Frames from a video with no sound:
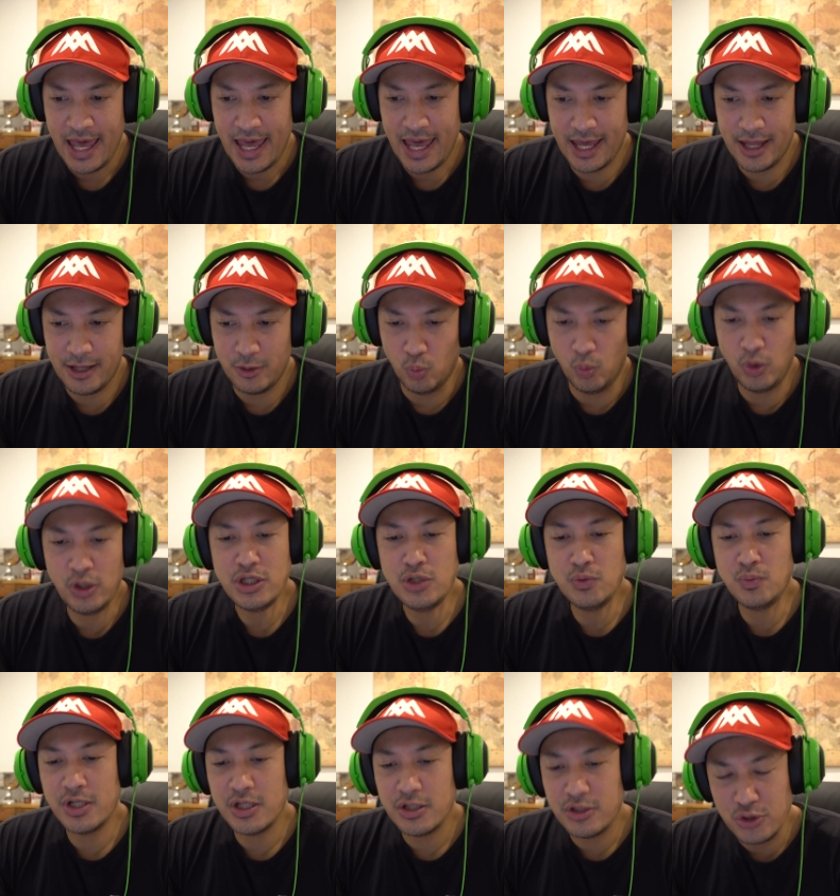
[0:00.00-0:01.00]
And what you
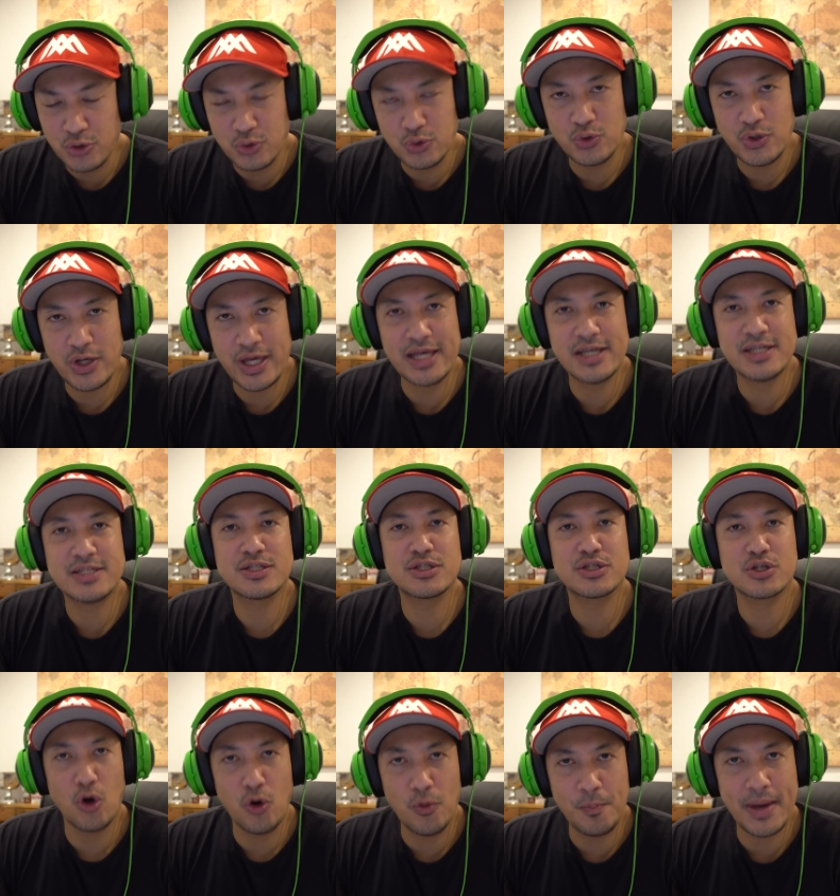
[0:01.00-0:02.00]
want to do is
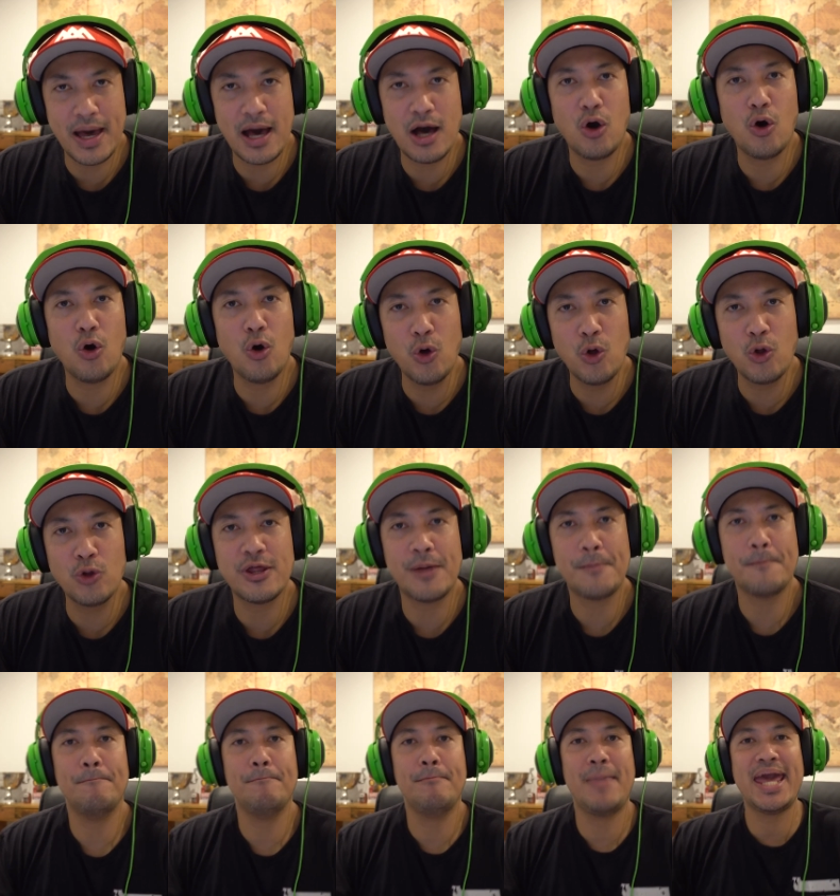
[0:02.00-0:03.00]
scope out all the
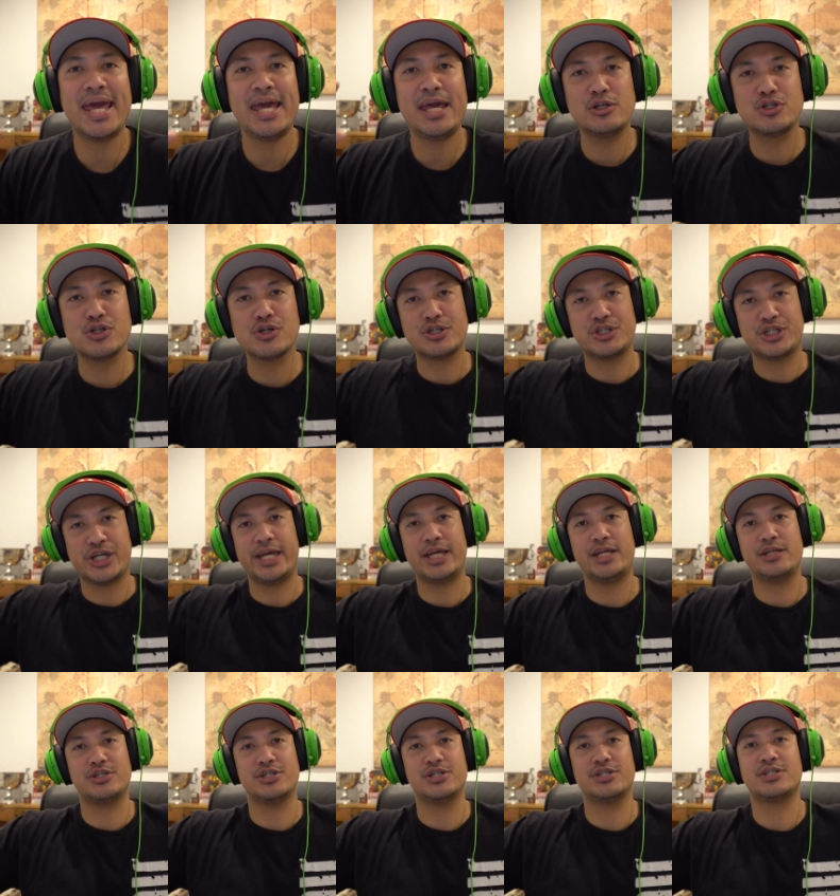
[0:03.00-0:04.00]
major
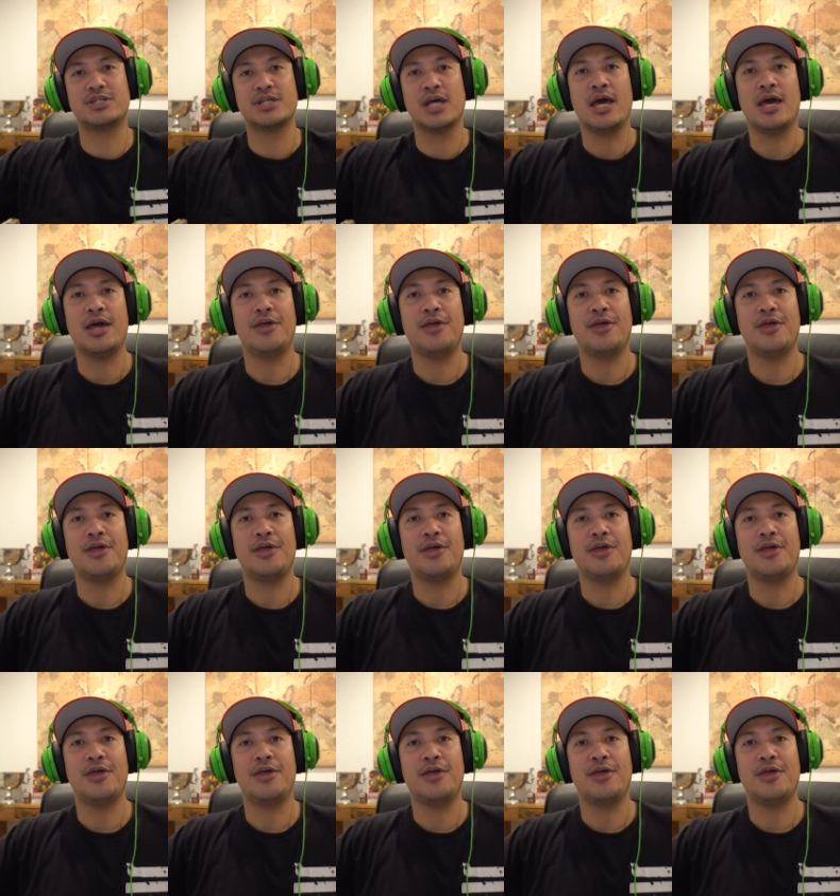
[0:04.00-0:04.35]
changes